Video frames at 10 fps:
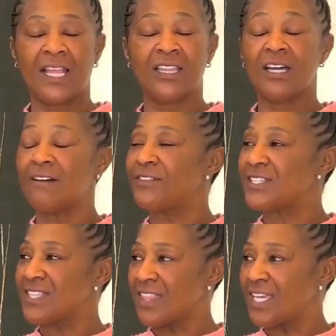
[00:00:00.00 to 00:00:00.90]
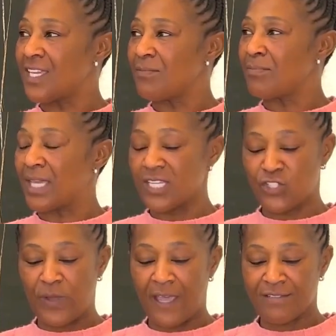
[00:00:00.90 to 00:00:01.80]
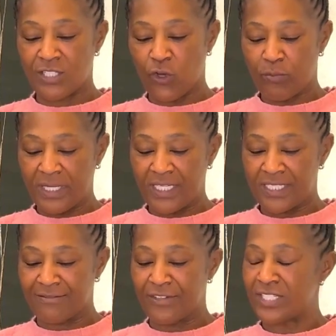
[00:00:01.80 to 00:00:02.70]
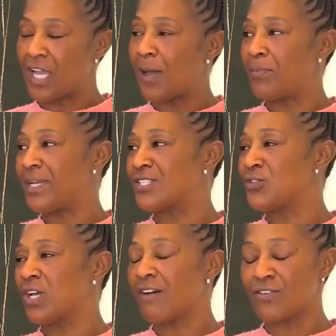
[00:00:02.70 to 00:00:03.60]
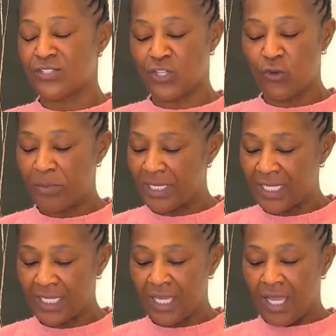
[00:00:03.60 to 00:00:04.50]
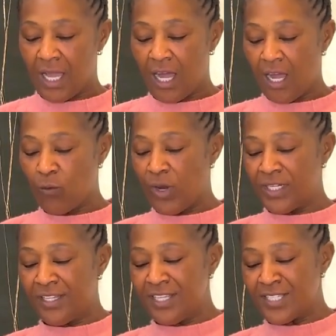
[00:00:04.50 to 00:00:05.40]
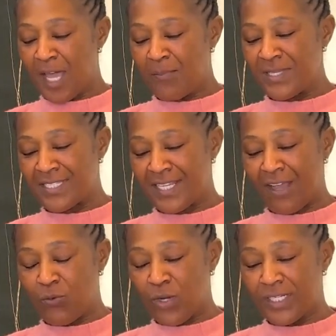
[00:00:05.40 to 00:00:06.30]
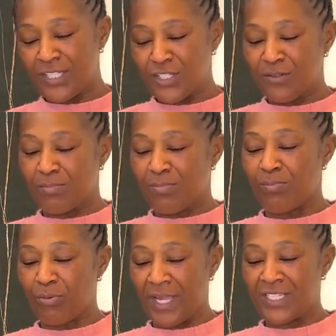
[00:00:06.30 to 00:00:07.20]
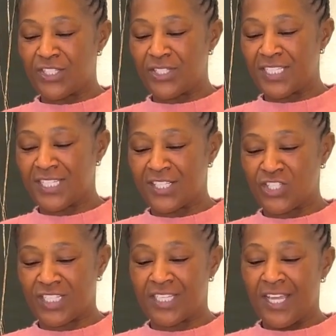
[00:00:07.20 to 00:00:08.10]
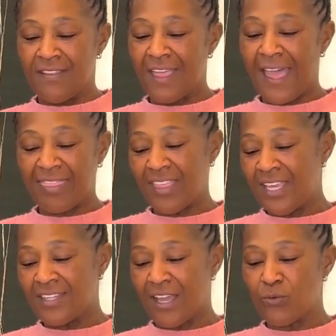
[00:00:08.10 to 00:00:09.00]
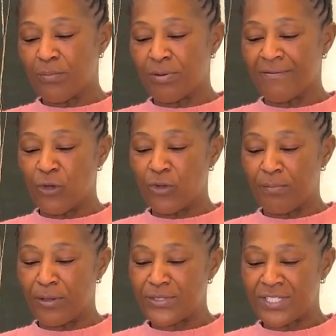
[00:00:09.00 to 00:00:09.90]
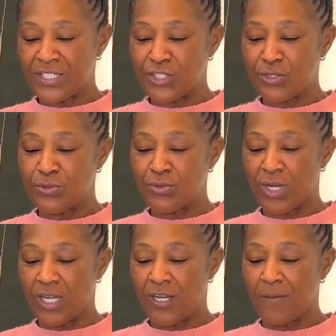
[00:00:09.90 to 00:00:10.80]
I love this theme because you have so many different topics. You cover so many. One of the topics that I wanted to bring to attention, I think that would provoke a person to